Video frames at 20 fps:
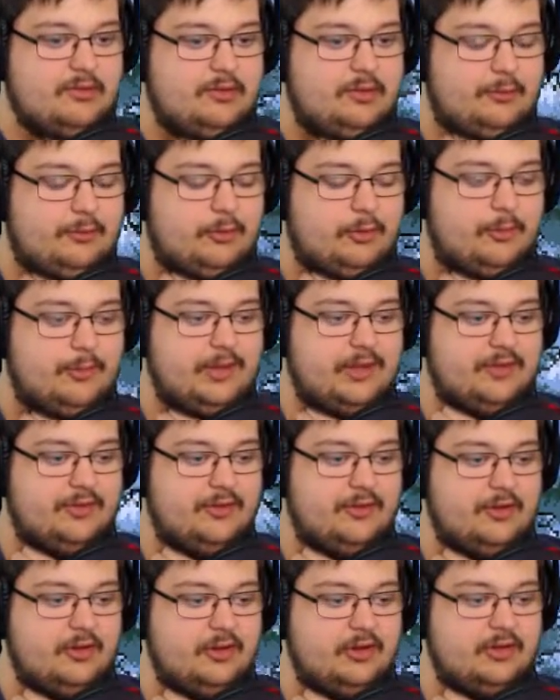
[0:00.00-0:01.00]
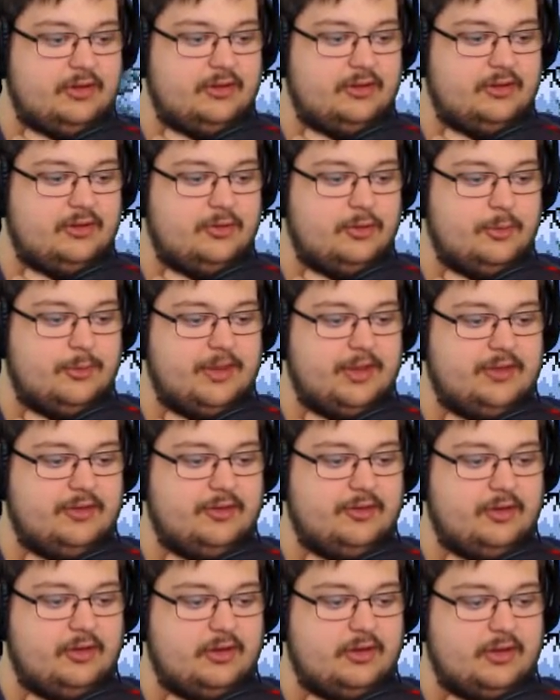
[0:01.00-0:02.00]
Shall we go back in the dog? Let's go back in
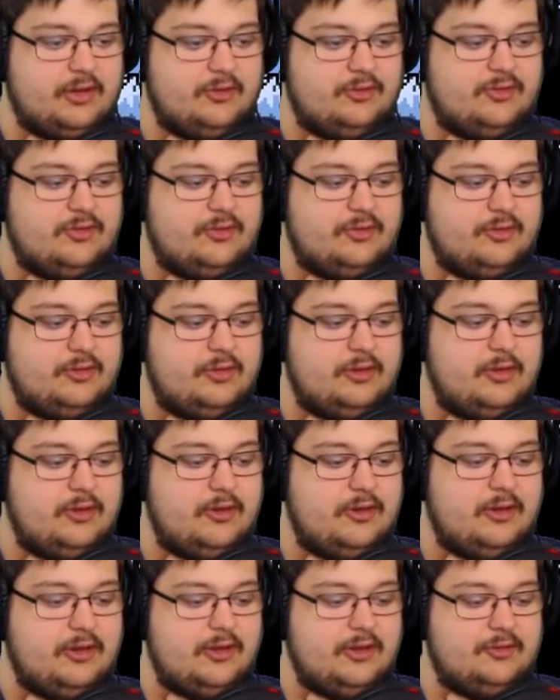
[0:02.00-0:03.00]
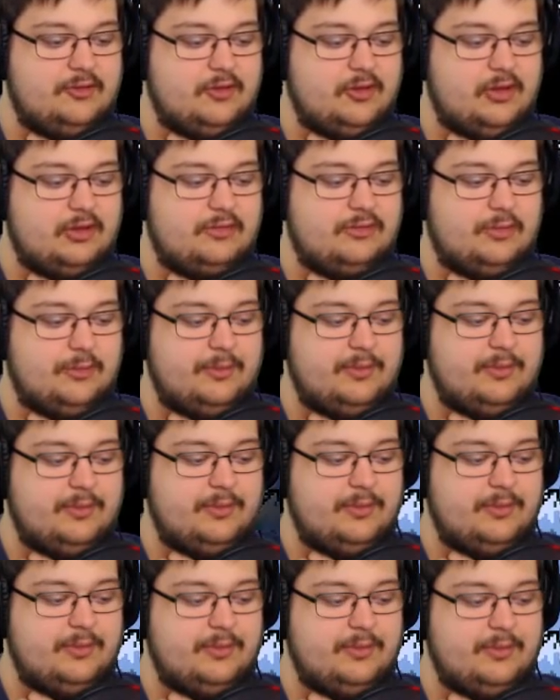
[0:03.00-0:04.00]
the doghouse. It's locked from the
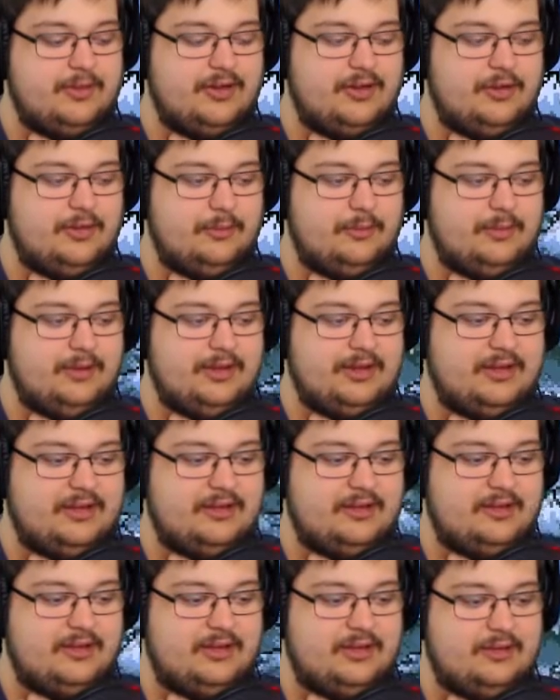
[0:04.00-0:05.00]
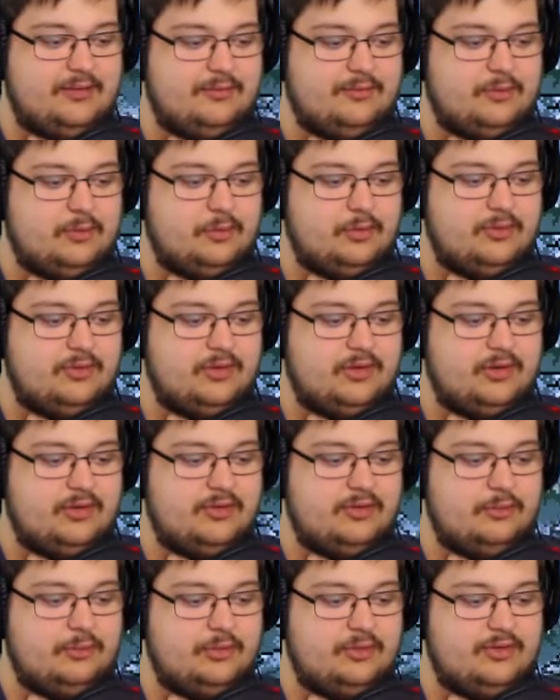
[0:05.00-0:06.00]
inside. Oh my god, of course it
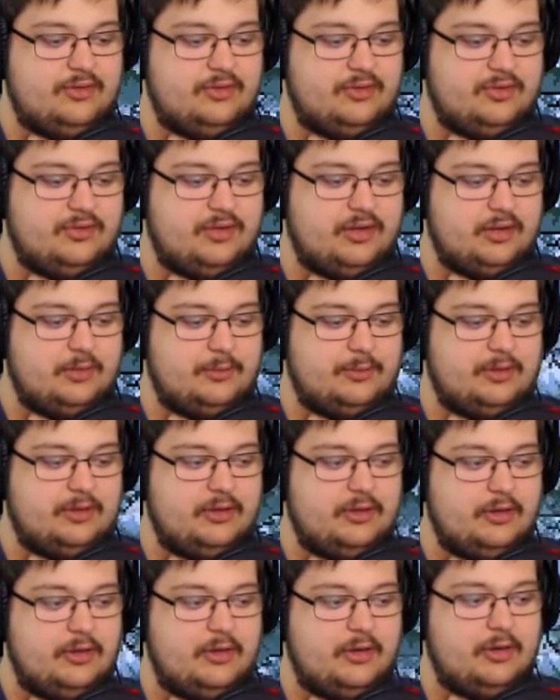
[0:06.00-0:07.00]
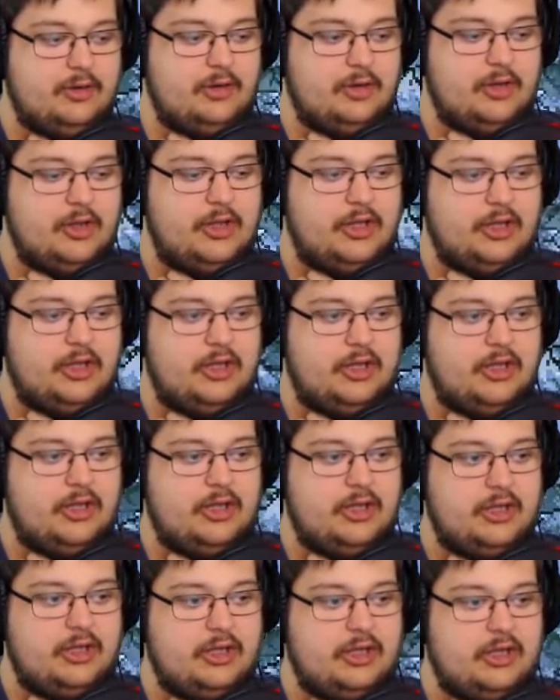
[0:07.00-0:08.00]
is. Where does this take me?
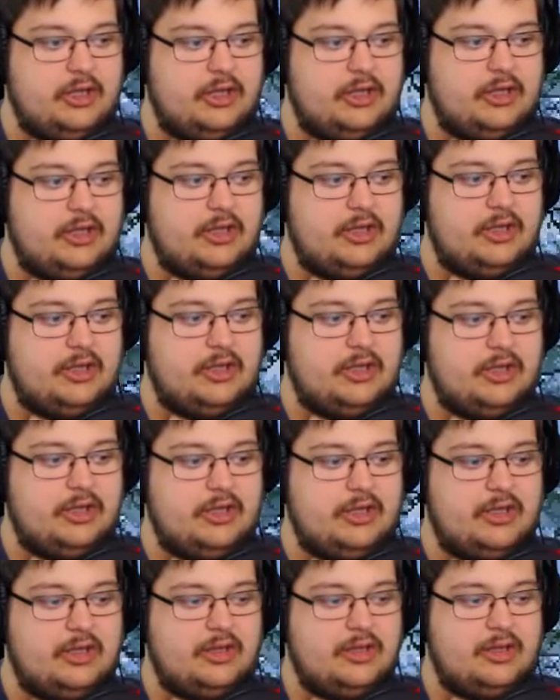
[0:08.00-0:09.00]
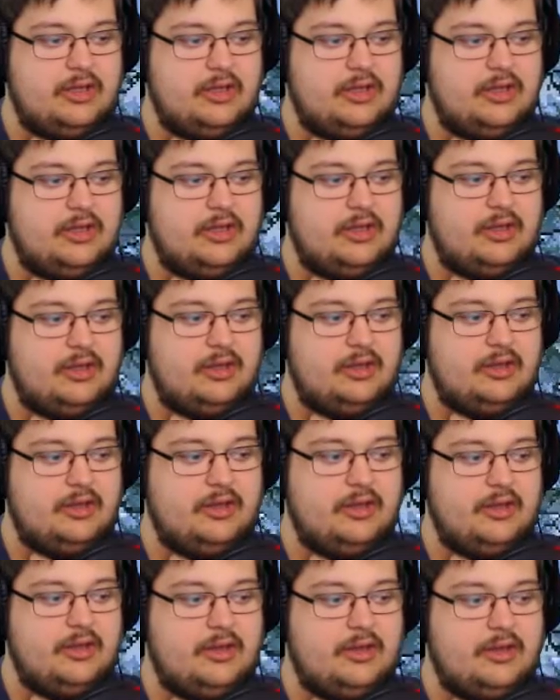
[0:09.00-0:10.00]

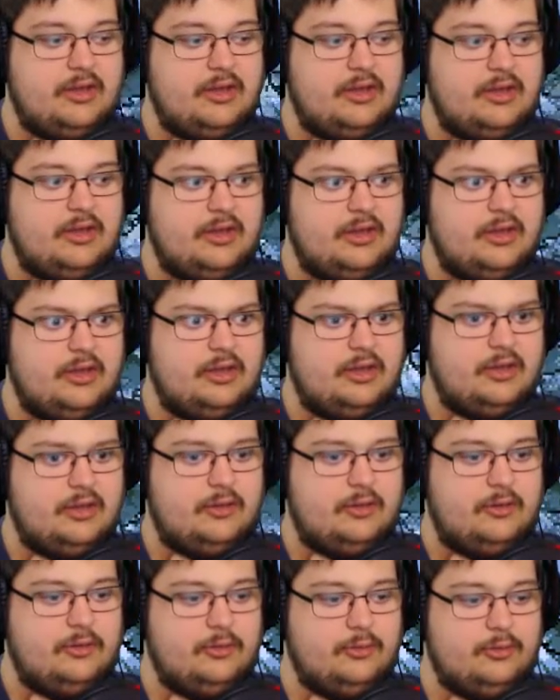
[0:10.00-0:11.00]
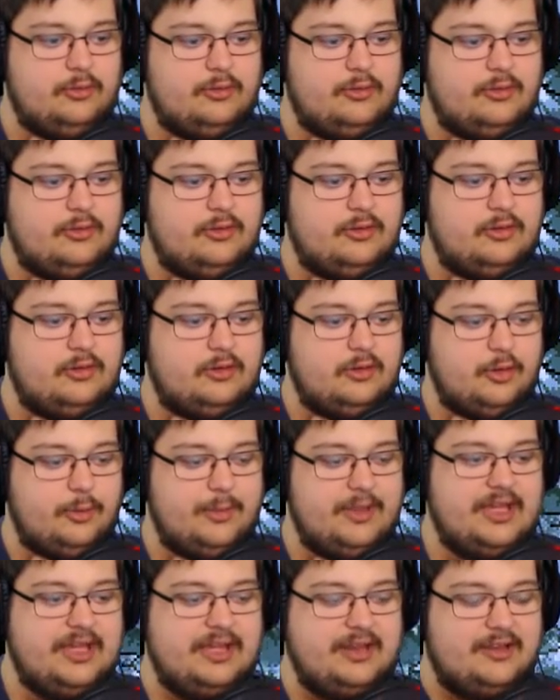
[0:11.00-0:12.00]
No! Go
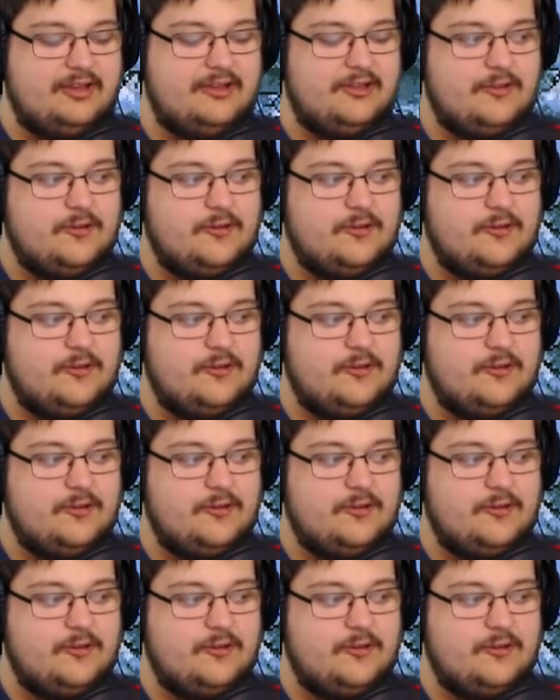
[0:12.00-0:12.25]
back.